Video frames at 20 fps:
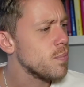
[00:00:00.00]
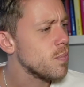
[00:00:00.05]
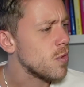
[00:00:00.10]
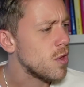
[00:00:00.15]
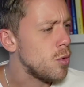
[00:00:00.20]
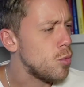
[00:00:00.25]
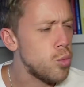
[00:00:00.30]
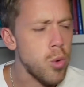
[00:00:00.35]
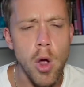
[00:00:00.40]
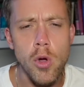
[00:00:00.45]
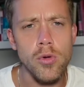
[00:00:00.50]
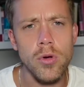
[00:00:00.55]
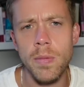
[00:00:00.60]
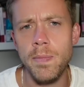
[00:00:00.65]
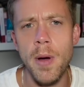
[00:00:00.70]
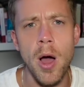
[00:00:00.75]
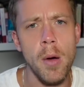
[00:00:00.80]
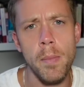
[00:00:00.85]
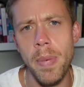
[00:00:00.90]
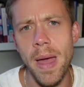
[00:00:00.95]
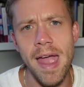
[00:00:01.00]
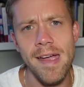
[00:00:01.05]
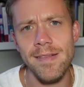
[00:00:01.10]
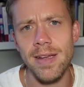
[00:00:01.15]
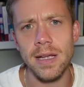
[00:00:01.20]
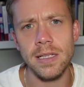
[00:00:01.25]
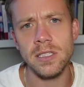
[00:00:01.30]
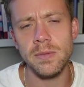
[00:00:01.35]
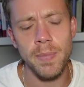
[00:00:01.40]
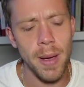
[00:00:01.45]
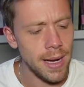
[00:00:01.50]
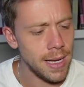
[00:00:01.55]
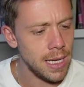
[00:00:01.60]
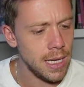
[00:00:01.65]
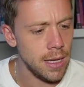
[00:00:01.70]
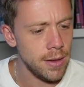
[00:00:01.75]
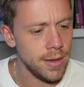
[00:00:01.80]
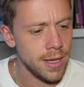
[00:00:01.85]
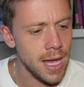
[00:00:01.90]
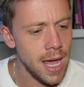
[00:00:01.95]
woke barbarians banging
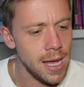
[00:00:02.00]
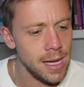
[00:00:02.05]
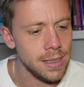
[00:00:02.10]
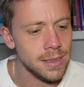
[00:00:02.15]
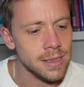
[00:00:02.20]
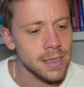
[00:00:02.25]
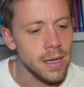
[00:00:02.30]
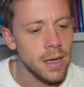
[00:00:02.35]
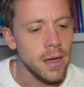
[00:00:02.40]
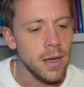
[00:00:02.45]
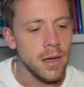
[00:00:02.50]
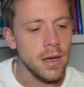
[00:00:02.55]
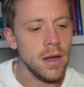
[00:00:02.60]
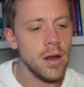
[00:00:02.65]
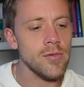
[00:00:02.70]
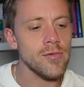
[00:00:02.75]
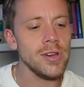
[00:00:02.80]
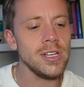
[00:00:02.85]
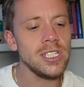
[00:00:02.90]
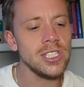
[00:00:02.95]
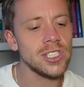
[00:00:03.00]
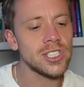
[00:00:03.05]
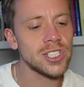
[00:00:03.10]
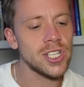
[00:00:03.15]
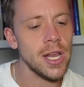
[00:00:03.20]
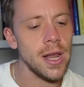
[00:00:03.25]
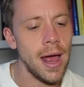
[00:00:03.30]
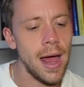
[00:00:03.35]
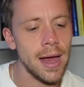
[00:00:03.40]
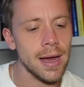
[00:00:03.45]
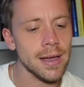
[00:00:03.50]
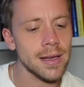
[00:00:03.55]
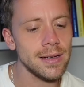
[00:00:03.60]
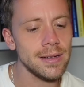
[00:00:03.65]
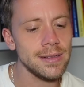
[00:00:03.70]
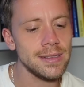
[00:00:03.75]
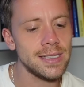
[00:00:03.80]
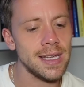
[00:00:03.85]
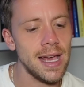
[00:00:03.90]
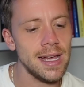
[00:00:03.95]
at the gates. You know, Rishi Sunak
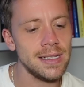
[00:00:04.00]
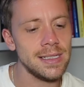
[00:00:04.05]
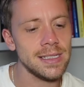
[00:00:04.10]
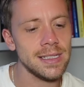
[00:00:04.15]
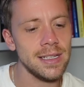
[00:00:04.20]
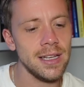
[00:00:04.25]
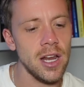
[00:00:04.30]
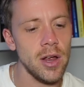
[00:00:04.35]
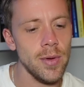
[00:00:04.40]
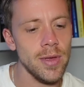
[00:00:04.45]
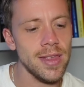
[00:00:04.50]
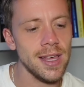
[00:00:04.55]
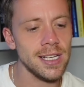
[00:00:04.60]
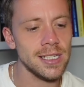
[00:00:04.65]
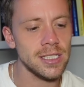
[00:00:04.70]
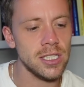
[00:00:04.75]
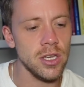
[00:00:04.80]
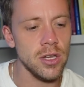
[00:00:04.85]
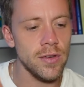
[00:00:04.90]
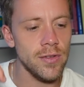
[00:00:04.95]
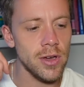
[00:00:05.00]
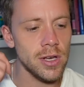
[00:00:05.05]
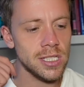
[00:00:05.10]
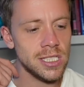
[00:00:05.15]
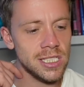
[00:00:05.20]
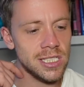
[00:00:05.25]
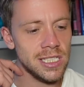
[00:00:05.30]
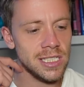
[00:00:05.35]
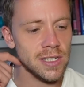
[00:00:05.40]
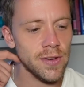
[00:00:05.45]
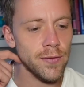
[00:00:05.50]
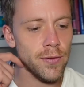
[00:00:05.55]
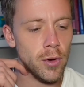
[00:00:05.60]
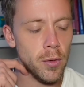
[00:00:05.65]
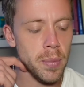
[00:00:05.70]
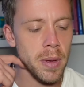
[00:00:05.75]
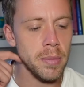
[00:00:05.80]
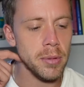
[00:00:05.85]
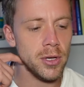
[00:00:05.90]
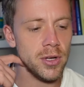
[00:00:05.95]
said, you know, he thinks universities are full of
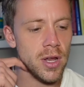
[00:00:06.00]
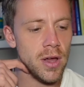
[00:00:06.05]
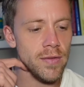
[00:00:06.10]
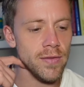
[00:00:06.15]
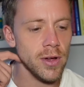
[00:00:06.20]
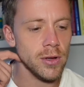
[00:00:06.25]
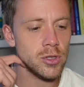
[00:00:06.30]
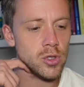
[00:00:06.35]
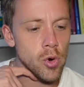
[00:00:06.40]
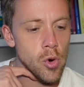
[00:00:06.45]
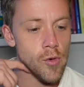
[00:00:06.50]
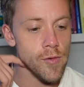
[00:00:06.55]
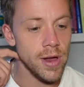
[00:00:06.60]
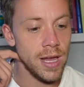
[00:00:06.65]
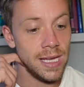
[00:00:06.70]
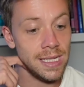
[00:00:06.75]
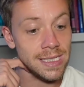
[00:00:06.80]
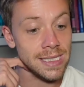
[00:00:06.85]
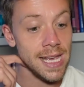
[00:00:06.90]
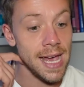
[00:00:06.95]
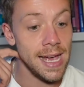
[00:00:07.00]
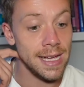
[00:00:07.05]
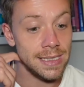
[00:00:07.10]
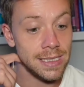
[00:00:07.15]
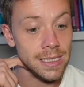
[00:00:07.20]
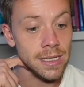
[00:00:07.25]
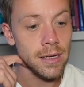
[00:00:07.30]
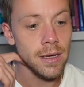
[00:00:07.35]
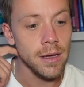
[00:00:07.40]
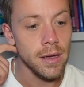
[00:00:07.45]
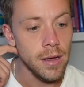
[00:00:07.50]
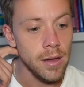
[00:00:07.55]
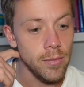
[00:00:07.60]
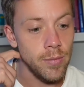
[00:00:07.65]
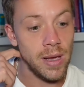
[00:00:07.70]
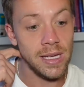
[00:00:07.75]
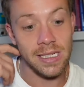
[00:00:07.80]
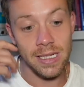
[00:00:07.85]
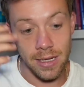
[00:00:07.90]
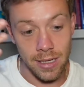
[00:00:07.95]
people who don't vote Tory. He said
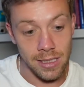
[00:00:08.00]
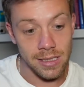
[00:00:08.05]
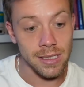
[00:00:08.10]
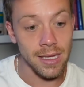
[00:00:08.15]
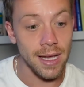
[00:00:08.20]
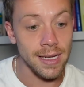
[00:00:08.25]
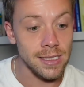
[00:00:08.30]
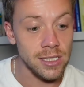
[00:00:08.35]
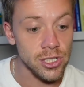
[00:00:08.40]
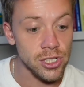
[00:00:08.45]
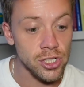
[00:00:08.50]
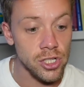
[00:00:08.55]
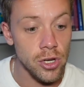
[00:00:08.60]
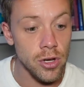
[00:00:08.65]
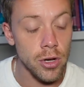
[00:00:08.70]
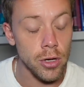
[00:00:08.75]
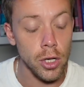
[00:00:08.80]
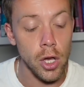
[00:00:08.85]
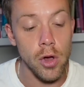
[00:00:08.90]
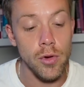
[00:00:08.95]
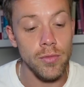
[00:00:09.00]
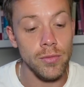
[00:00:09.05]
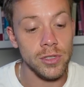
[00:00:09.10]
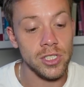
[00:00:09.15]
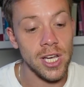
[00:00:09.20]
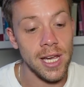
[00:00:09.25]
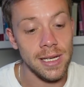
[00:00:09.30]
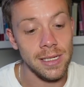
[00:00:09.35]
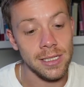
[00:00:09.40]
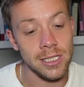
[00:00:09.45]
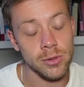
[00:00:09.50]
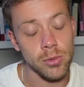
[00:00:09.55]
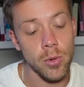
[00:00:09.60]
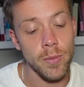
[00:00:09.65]
basically his latest student loan changes will